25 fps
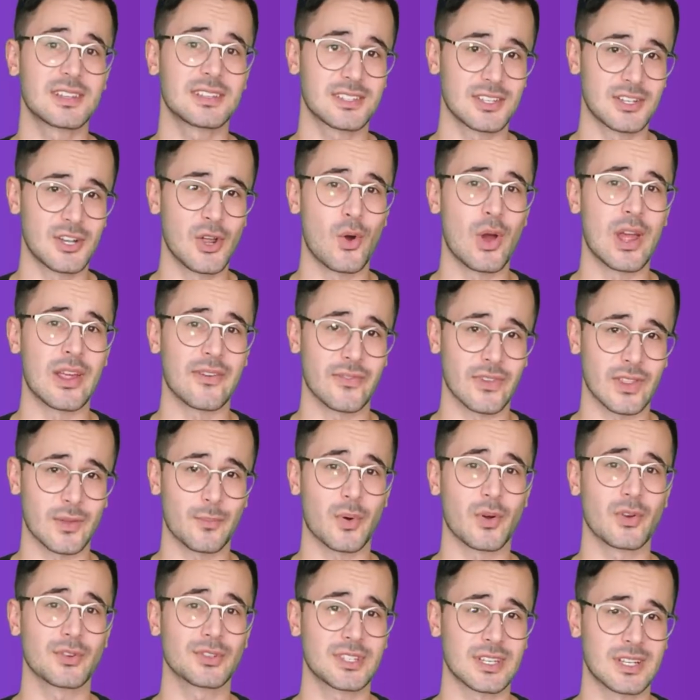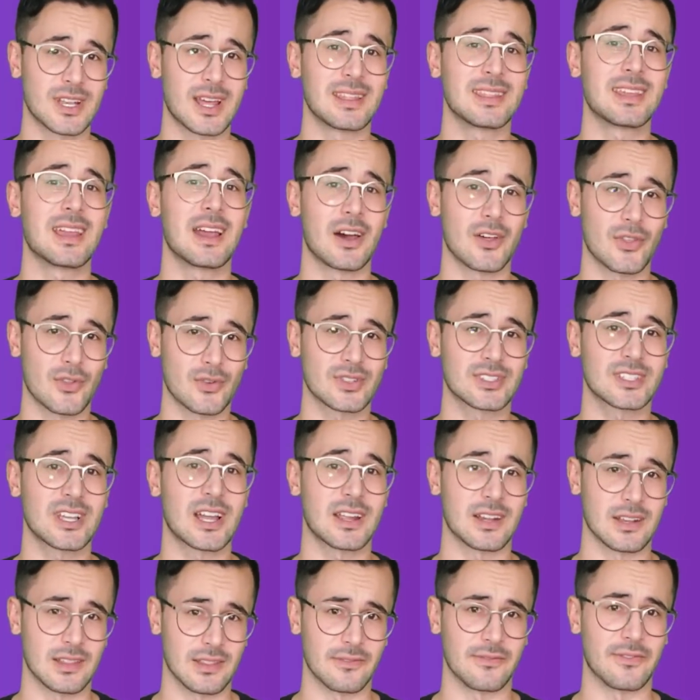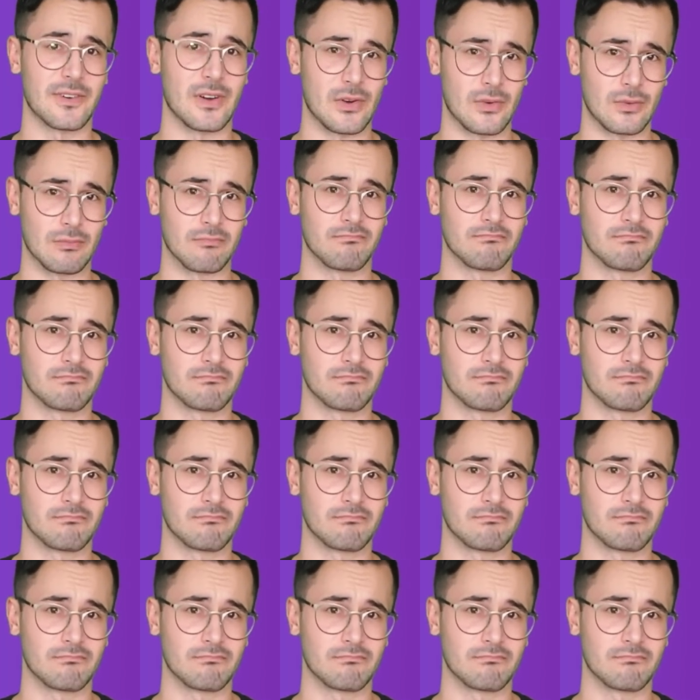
as annoying for the person on the other side of the phone.